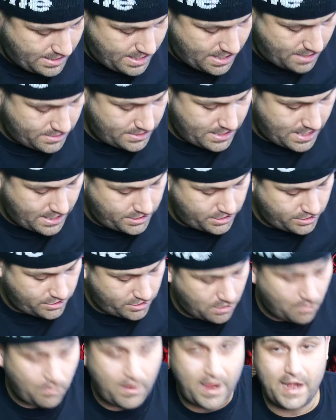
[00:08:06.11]
Now, is that
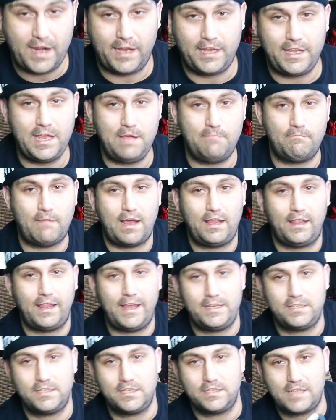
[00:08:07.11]
just a way to keep my
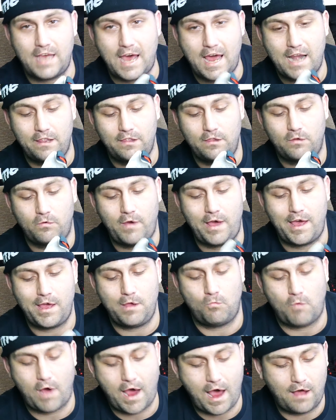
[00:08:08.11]
laces out of the
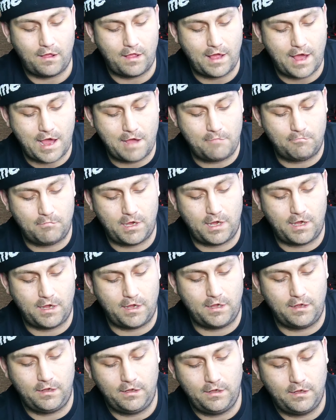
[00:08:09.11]
way while I'm...
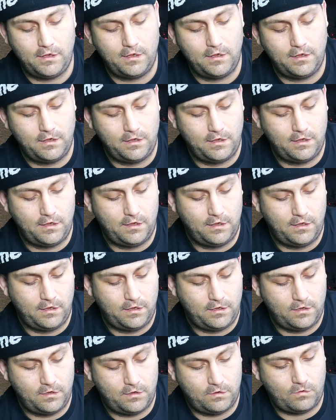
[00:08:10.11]
Uh,
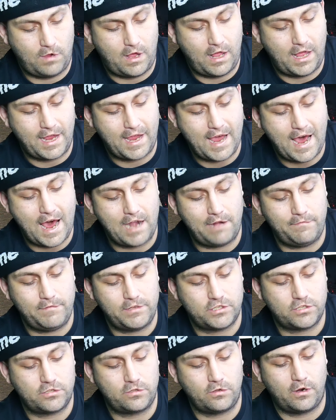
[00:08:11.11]
Well, I got them
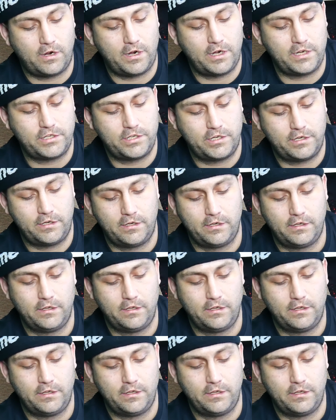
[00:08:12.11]
in storage?